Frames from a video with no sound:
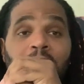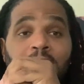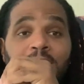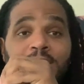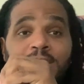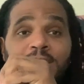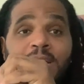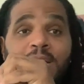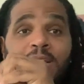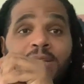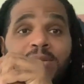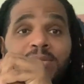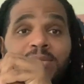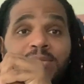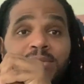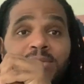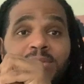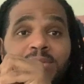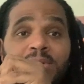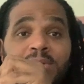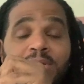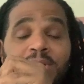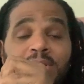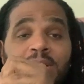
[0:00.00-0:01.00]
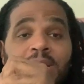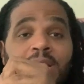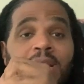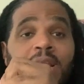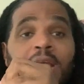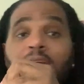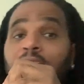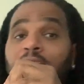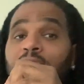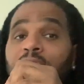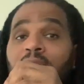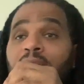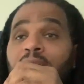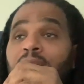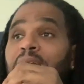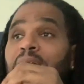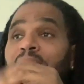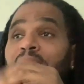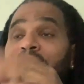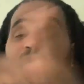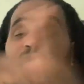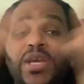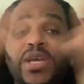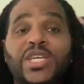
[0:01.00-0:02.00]
the election, they
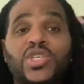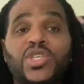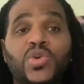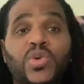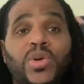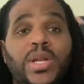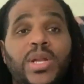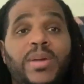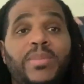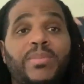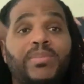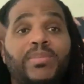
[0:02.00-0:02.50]
are the big show